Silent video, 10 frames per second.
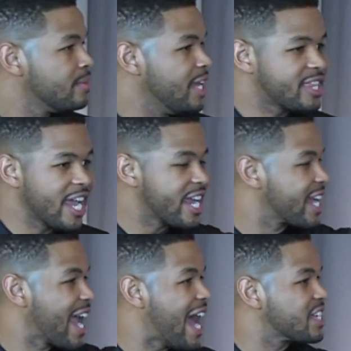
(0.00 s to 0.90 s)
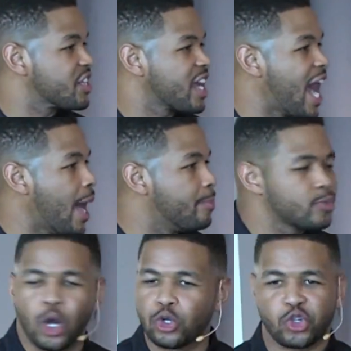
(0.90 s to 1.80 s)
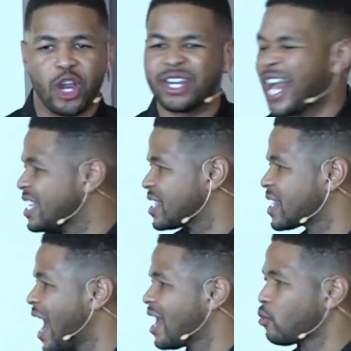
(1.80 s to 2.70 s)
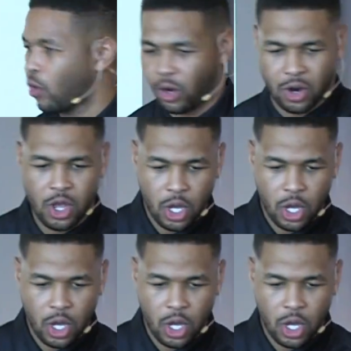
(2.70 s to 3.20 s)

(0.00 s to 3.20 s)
He thinking the guy's the cop, Coach Trey, nicest guy in the world.